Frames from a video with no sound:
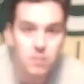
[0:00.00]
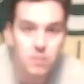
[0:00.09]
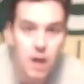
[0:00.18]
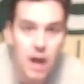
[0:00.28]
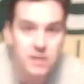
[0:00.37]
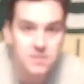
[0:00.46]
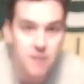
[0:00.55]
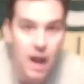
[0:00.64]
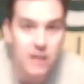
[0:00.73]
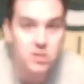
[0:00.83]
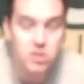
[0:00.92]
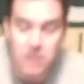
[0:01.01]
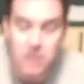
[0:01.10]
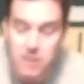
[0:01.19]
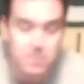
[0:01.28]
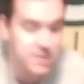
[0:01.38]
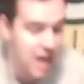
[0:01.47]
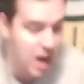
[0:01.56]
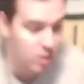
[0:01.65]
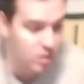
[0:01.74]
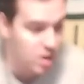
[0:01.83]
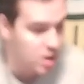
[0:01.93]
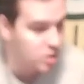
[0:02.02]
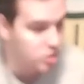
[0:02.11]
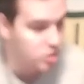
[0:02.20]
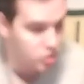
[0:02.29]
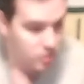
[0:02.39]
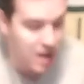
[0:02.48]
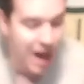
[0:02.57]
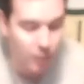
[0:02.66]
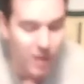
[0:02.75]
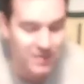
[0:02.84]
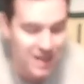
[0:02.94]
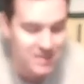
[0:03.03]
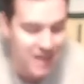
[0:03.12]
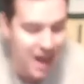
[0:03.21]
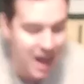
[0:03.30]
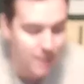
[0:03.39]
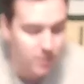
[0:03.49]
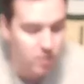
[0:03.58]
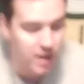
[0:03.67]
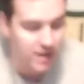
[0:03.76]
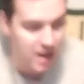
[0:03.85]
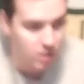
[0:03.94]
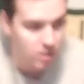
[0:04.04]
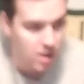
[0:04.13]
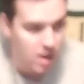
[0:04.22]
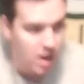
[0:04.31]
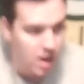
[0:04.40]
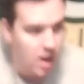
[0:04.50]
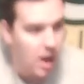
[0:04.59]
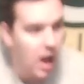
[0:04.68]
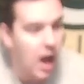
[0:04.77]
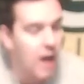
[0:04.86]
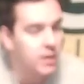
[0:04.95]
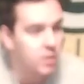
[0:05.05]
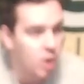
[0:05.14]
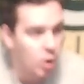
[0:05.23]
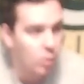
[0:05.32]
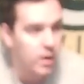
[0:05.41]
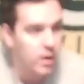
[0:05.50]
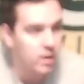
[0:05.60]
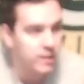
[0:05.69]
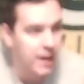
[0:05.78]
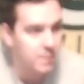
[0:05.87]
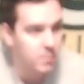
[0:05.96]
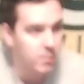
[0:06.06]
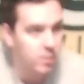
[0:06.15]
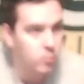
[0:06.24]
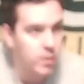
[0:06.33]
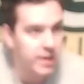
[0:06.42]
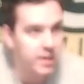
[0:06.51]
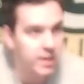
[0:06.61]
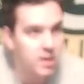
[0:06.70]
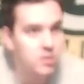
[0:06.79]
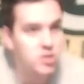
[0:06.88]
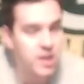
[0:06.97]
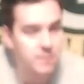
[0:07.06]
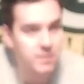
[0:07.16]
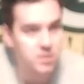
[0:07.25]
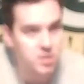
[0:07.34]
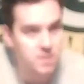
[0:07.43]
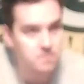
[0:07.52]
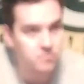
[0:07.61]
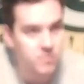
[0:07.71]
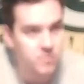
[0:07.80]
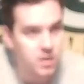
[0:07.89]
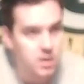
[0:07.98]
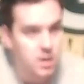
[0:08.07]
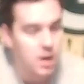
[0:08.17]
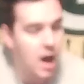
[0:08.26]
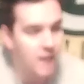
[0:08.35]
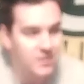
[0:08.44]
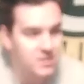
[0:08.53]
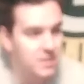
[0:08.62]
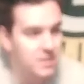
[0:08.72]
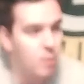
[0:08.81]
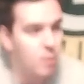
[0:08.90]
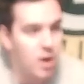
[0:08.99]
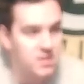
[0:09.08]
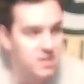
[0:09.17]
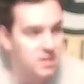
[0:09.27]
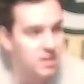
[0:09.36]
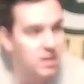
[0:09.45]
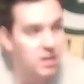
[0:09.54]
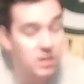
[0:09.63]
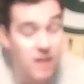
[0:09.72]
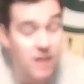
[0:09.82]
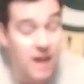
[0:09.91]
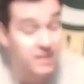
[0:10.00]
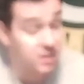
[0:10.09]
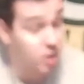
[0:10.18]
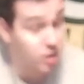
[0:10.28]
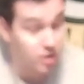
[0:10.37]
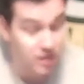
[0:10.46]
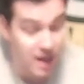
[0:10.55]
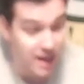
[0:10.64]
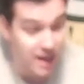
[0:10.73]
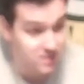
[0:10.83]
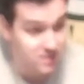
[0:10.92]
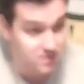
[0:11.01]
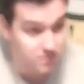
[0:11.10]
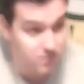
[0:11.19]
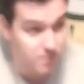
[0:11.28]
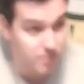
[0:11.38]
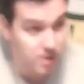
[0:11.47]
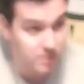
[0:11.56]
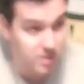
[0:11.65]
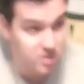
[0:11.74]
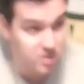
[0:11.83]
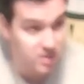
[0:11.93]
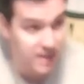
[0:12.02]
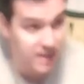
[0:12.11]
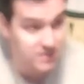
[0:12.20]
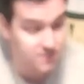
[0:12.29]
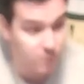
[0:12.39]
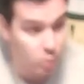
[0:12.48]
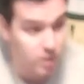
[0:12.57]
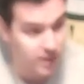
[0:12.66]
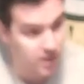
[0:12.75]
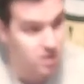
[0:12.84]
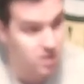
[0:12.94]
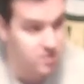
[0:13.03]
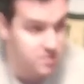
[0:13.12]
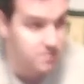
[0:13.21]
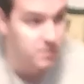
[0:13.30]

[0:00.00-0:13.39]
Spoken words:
I deep down do not want that to happen right now. I know we are capable of winning another championship. Obviously, Boston locked in all their guys for pretty much the next 4 years.